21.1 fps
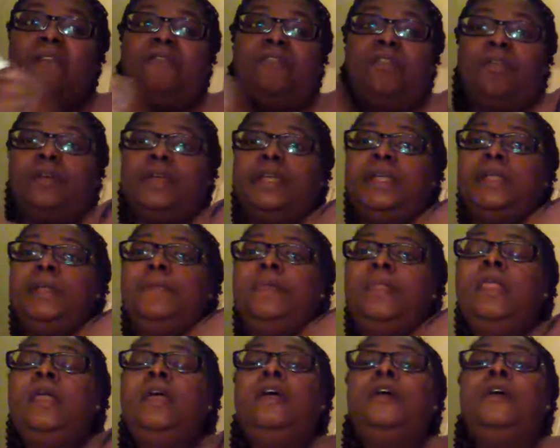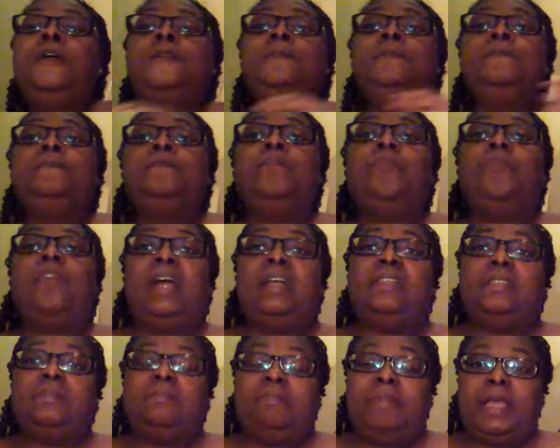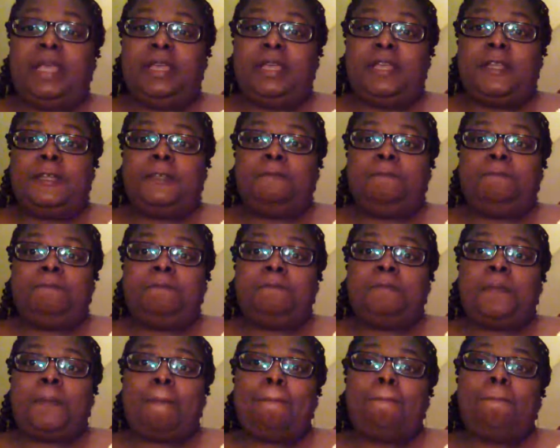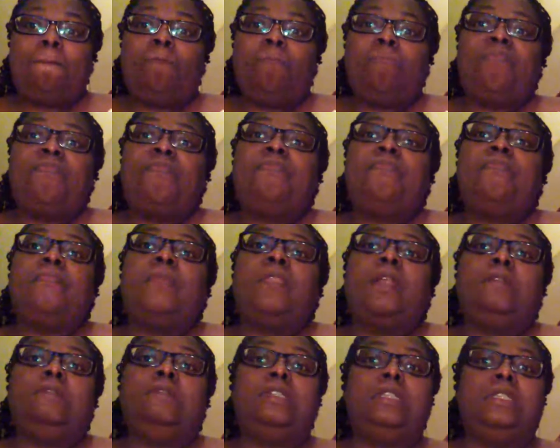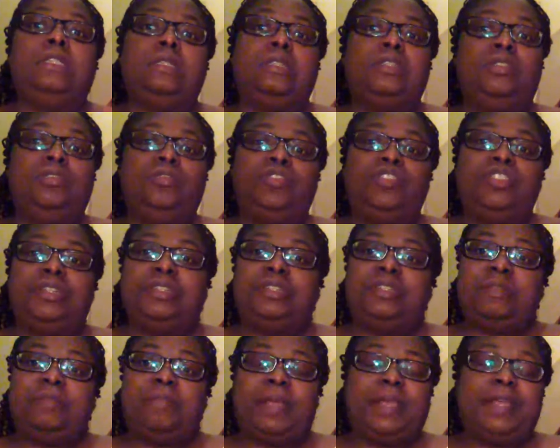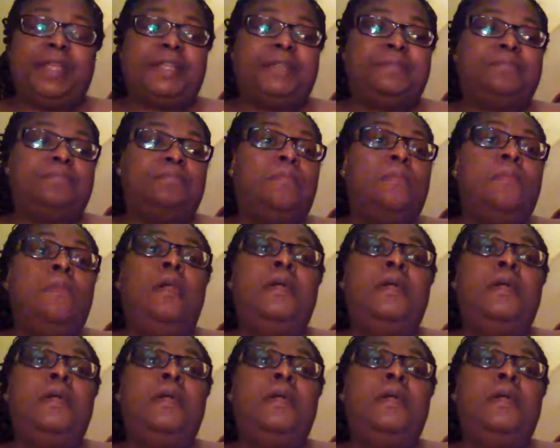for it, fry some bacon, just little chunks of bacon,